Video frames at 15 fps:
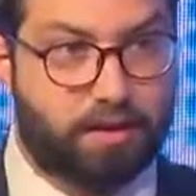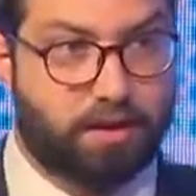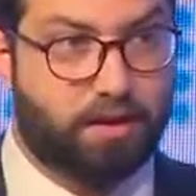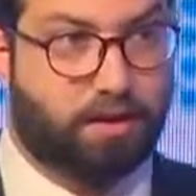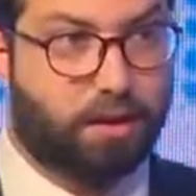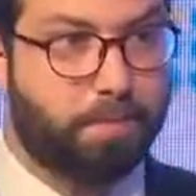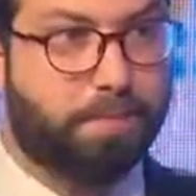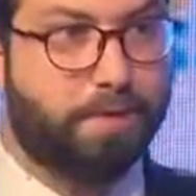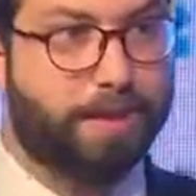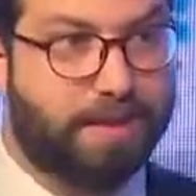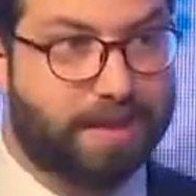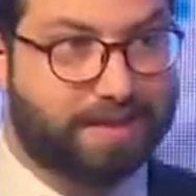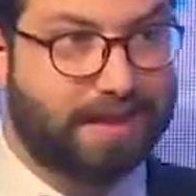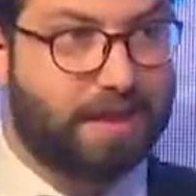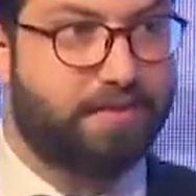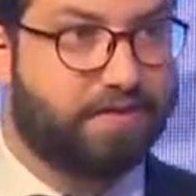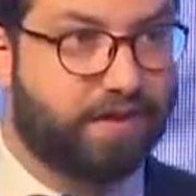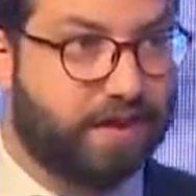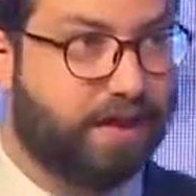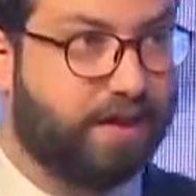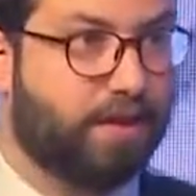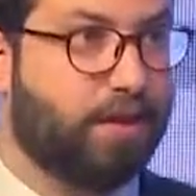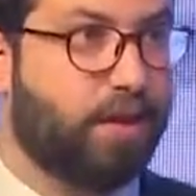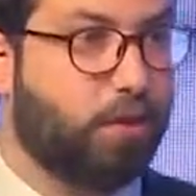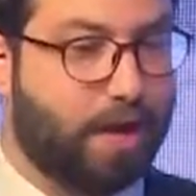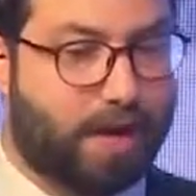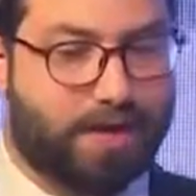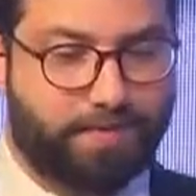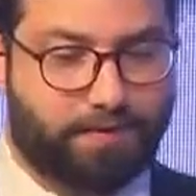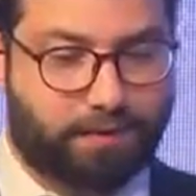the complete set of data that you
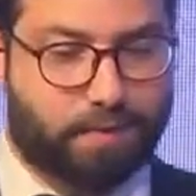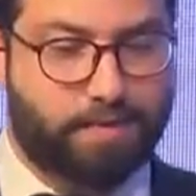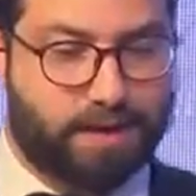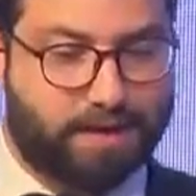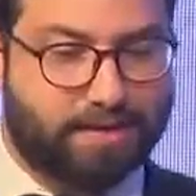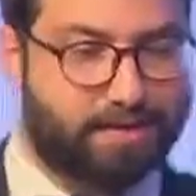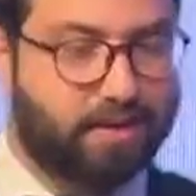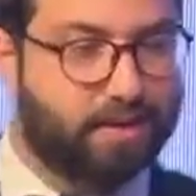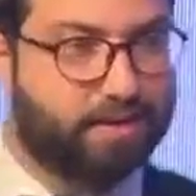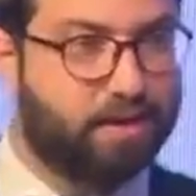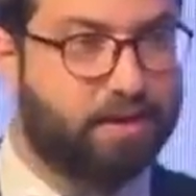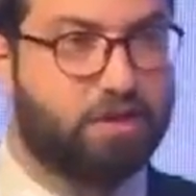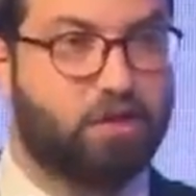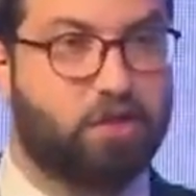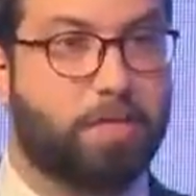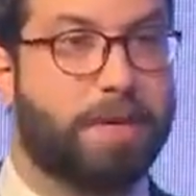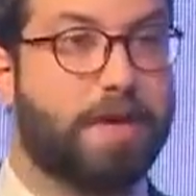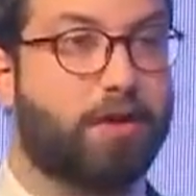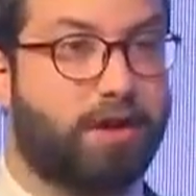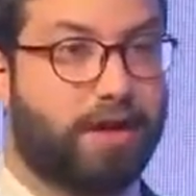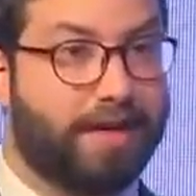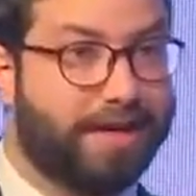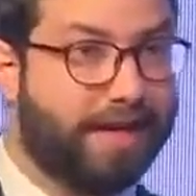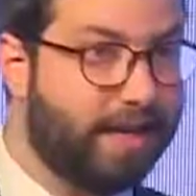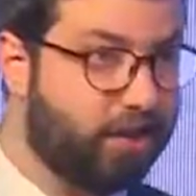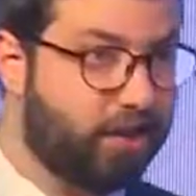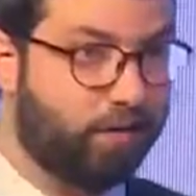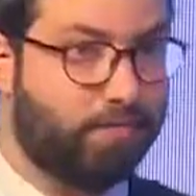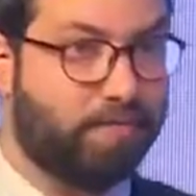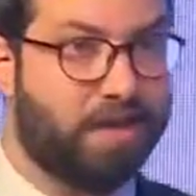have from that citizen to better
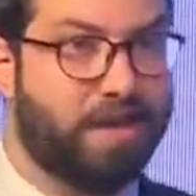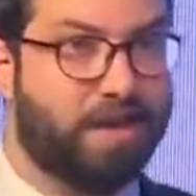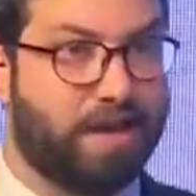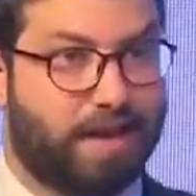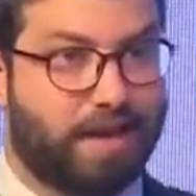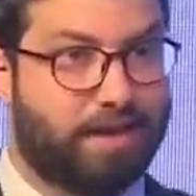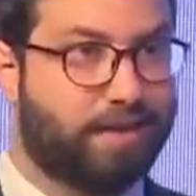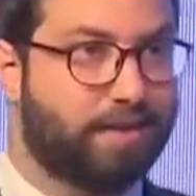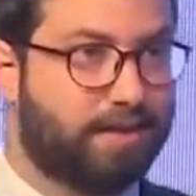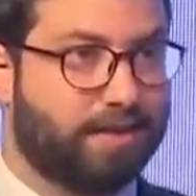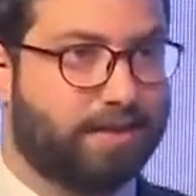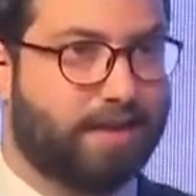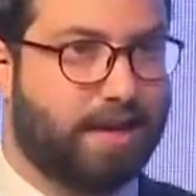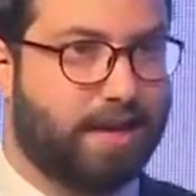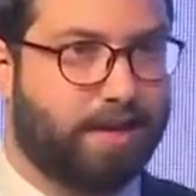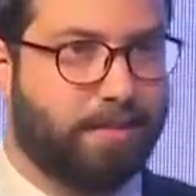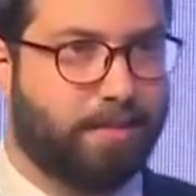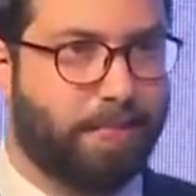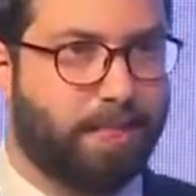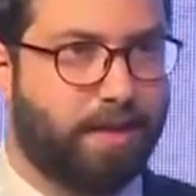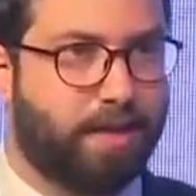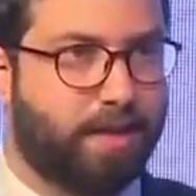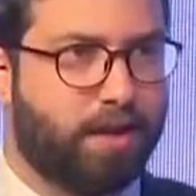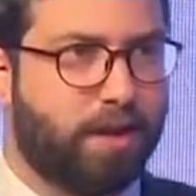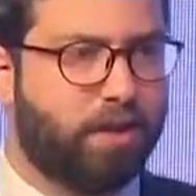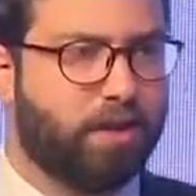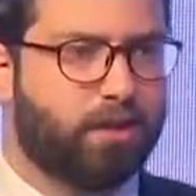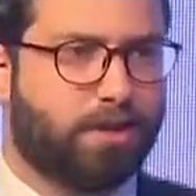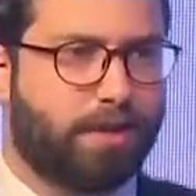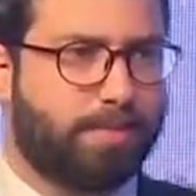engage him in the society.
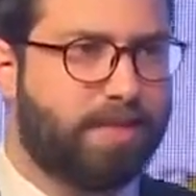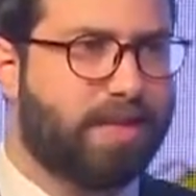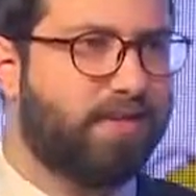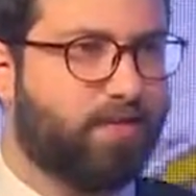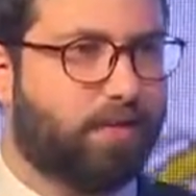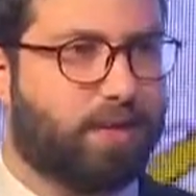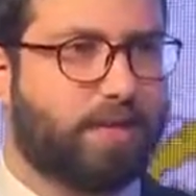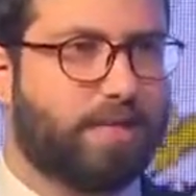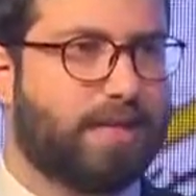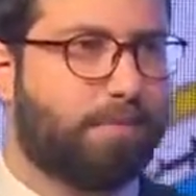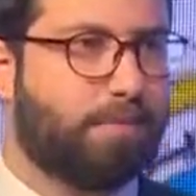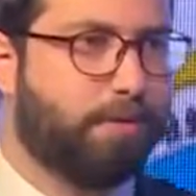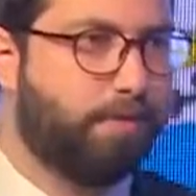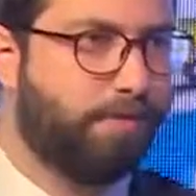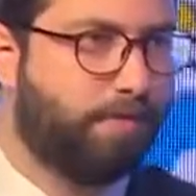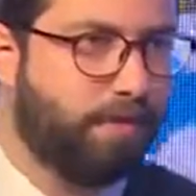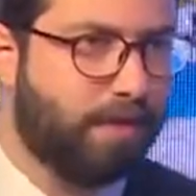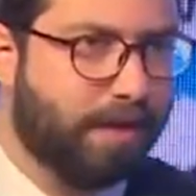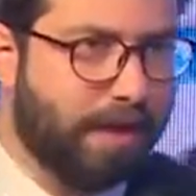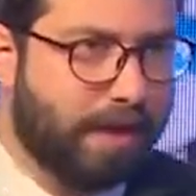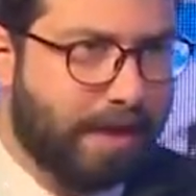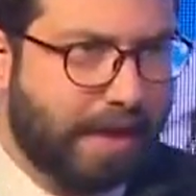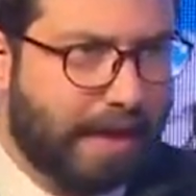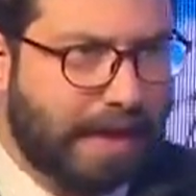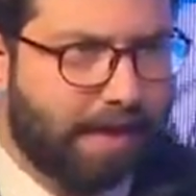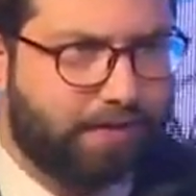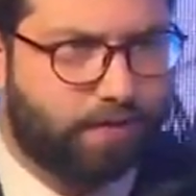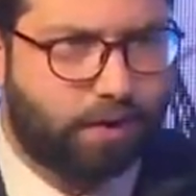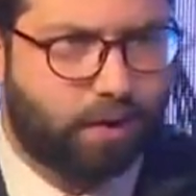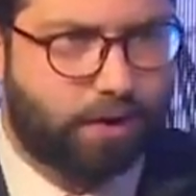So let me give you an example.
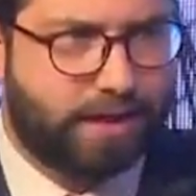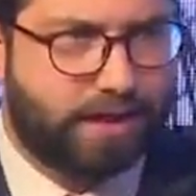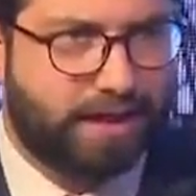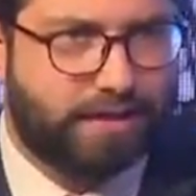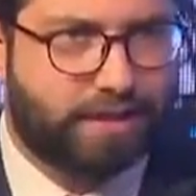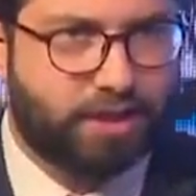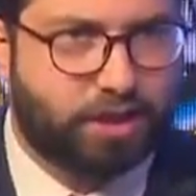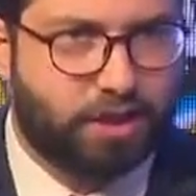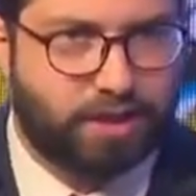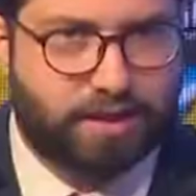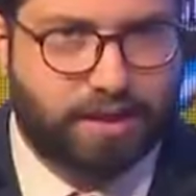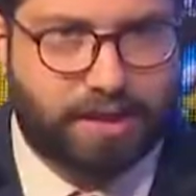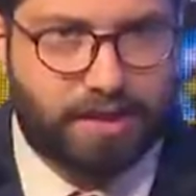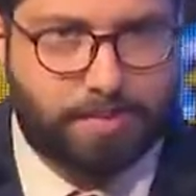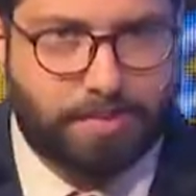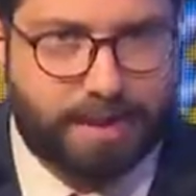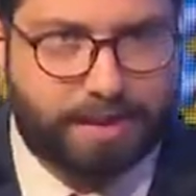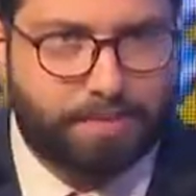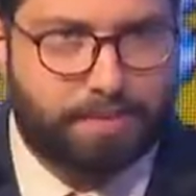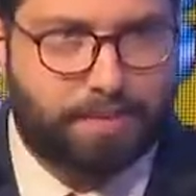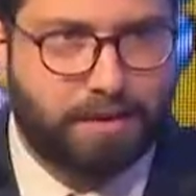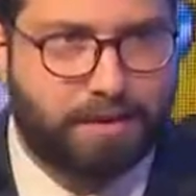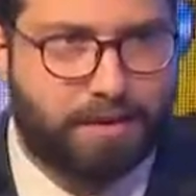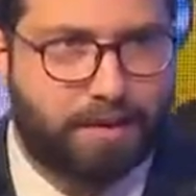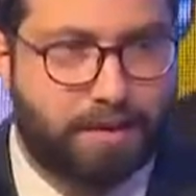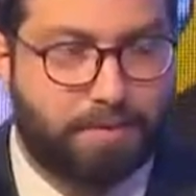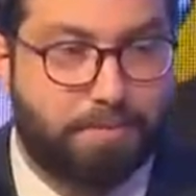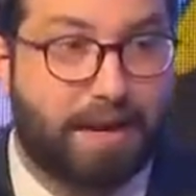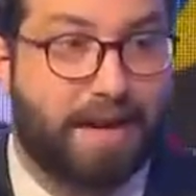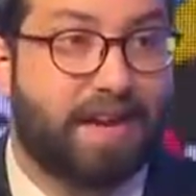Every organization today might
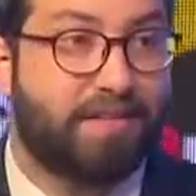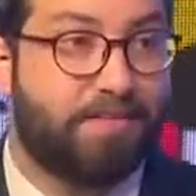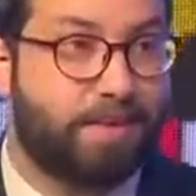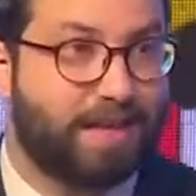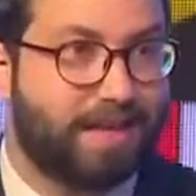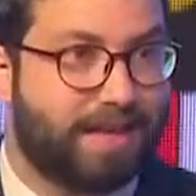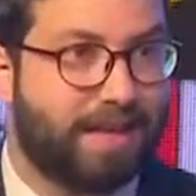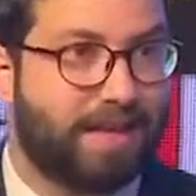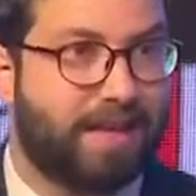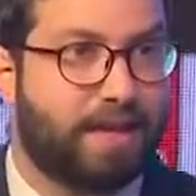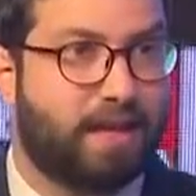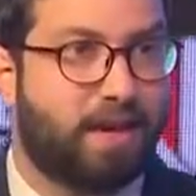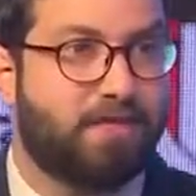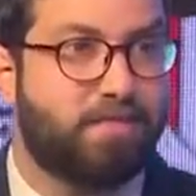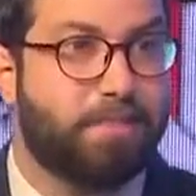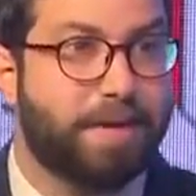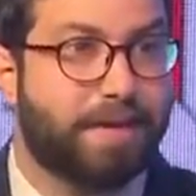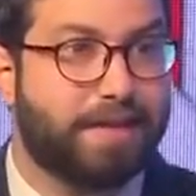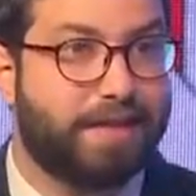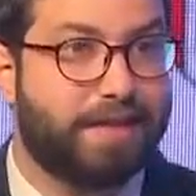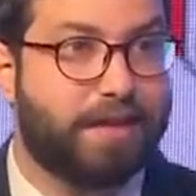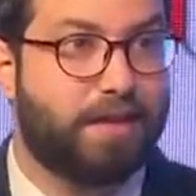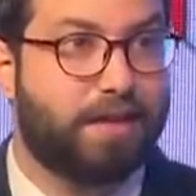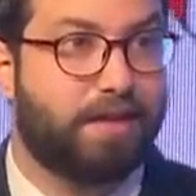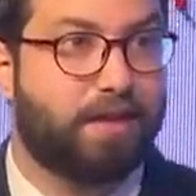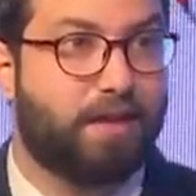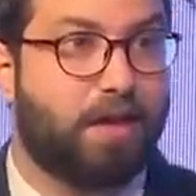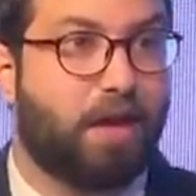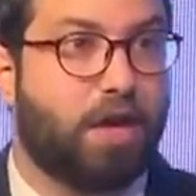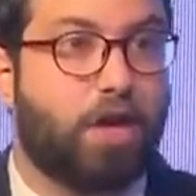have been thinking of building
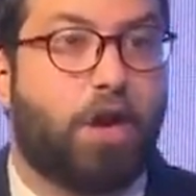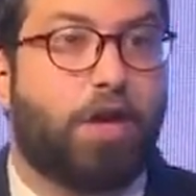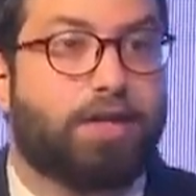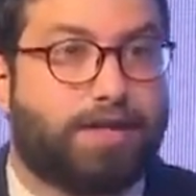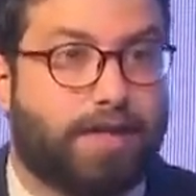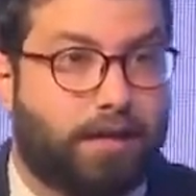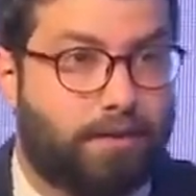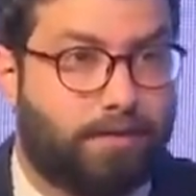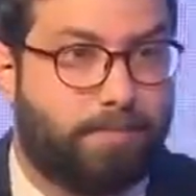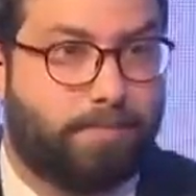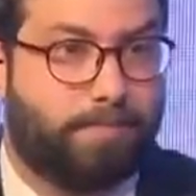a call center